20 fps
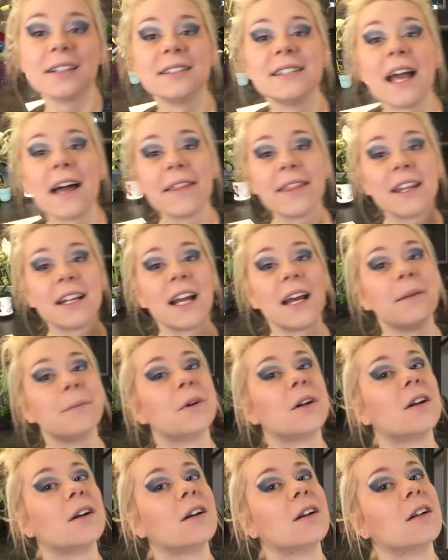Now that I'm
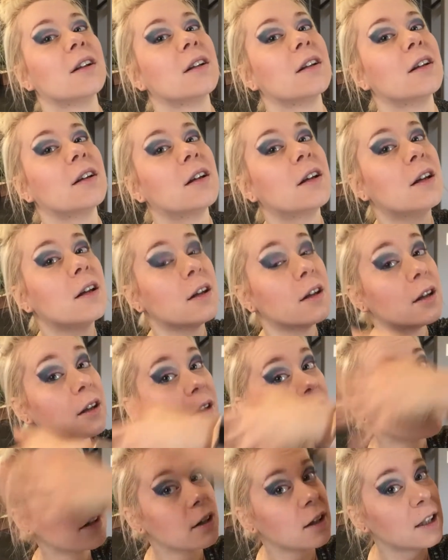all
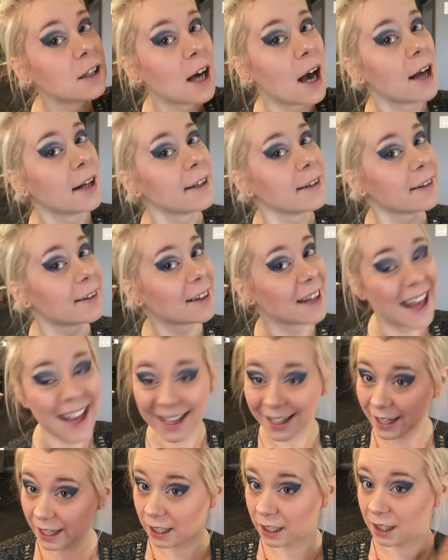
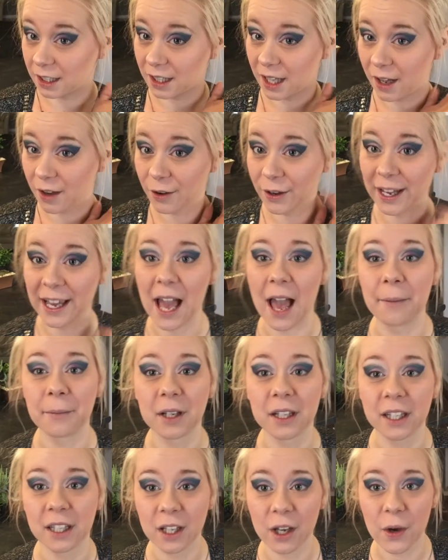goddess-like and glowy, I'm
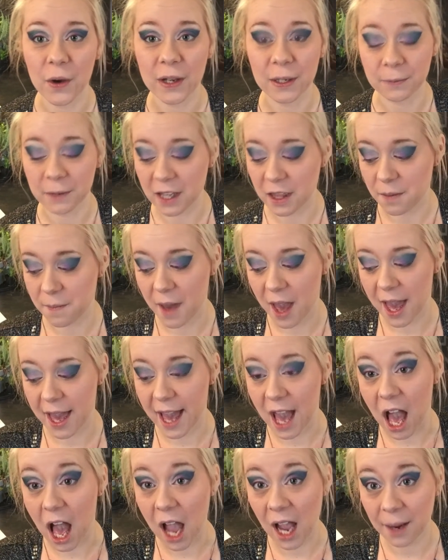gonna go in with my
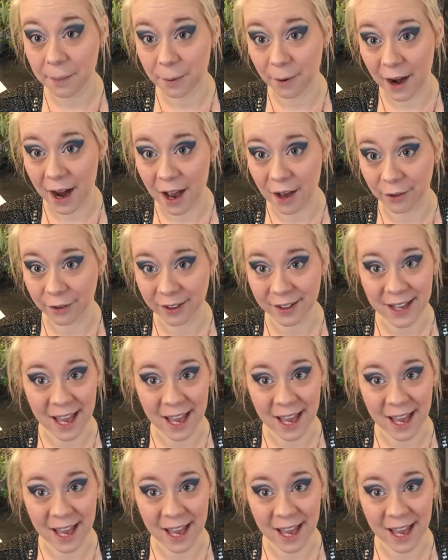eyebrows